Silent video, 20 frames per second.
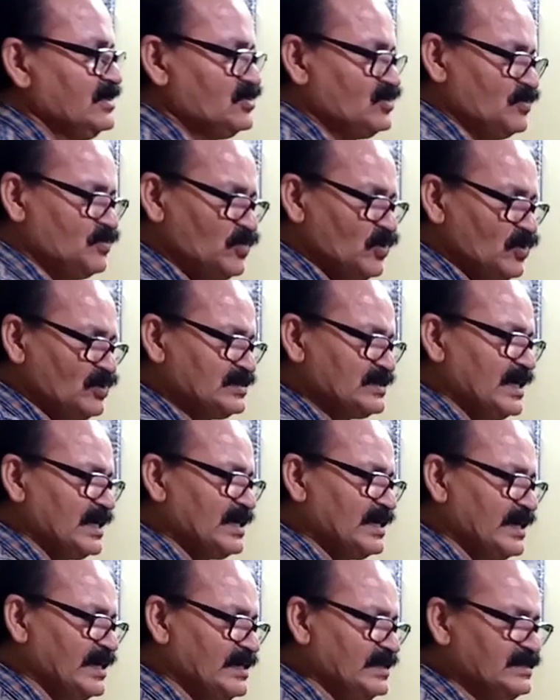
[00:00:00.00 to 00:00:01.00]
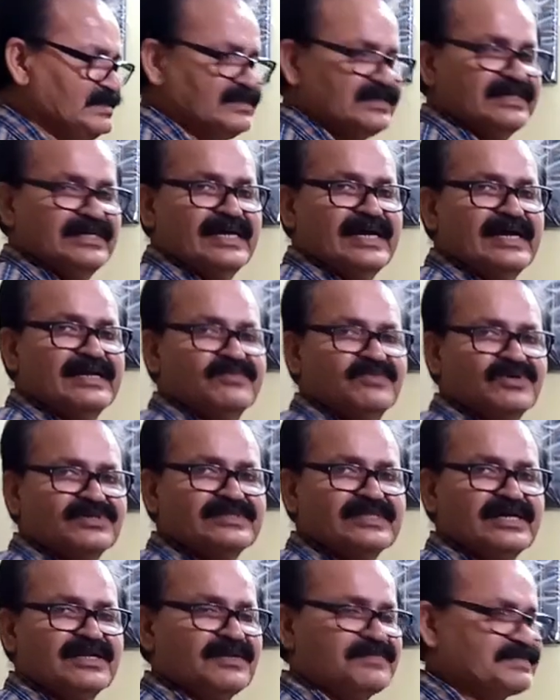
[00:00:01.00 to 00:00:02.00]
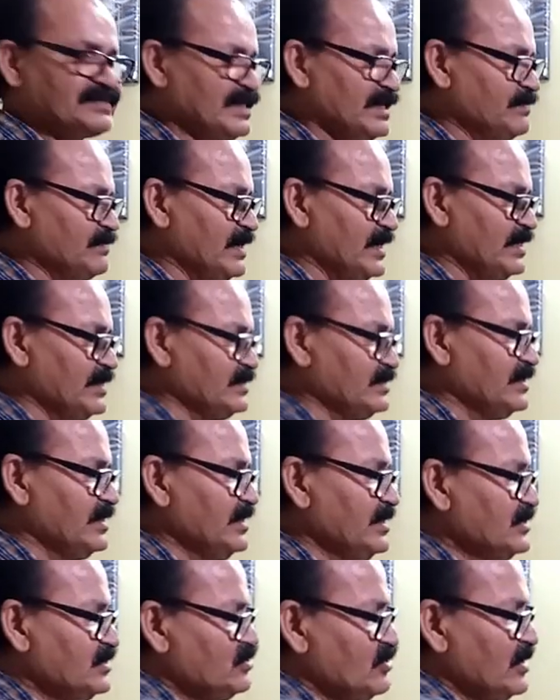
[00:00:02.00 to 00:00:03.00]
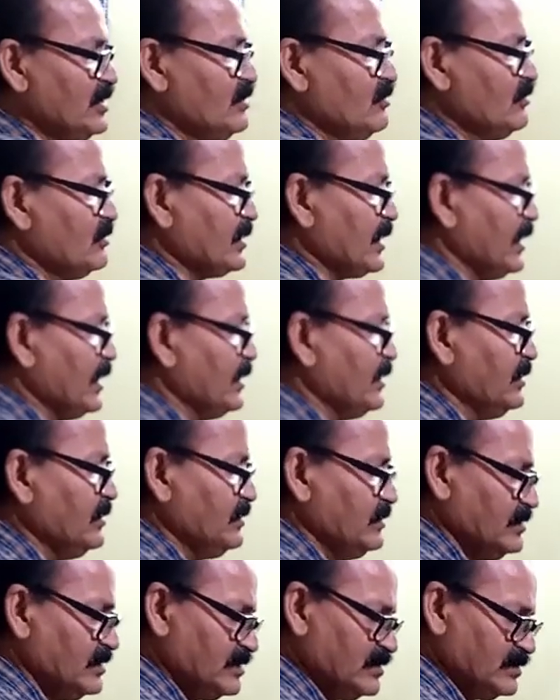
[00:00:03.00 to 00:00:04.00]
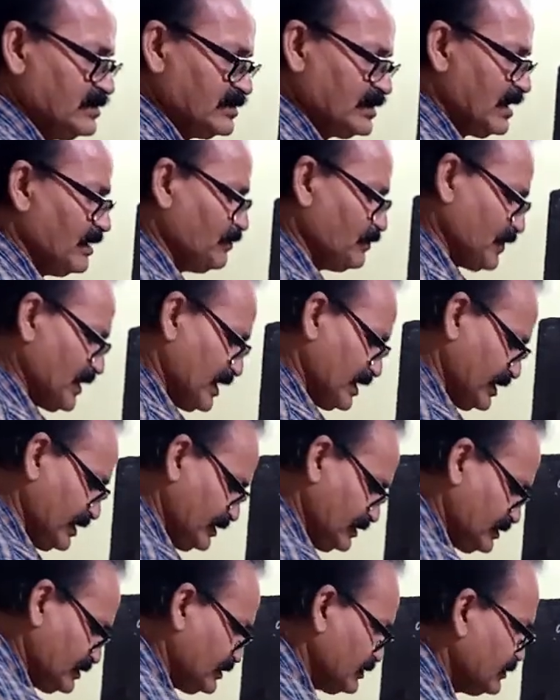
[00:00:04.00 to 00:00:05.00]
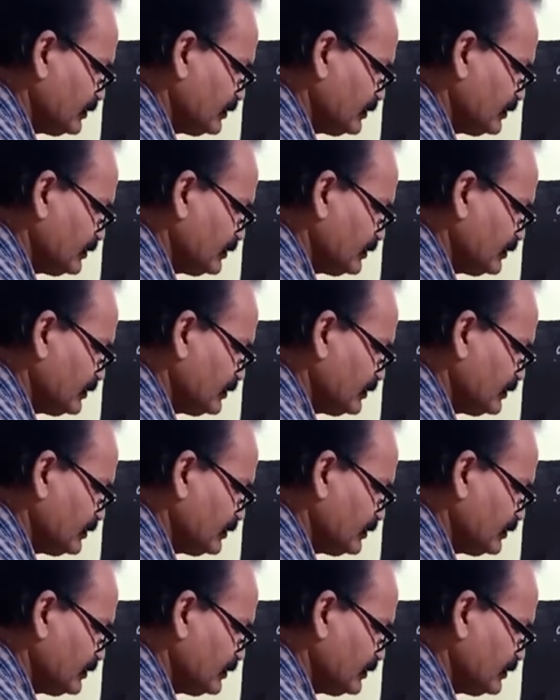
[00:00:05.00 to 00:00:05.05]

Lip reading: So both are h and both are of same height. So you can compare it.